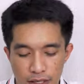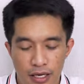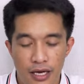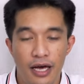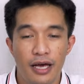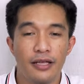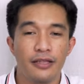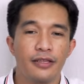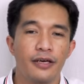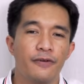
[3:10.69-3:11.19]

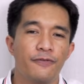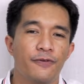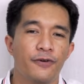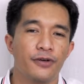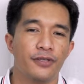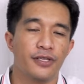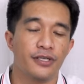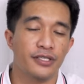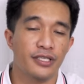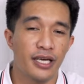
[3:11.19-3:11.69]
And then for
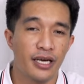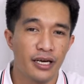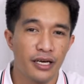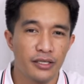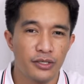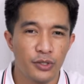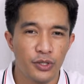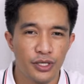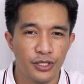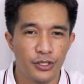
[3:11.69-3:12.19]
the
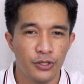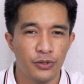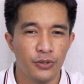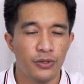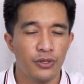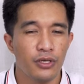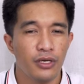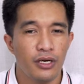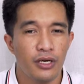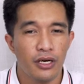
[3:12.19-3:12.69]
second
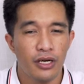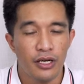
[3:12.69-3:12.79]
reason,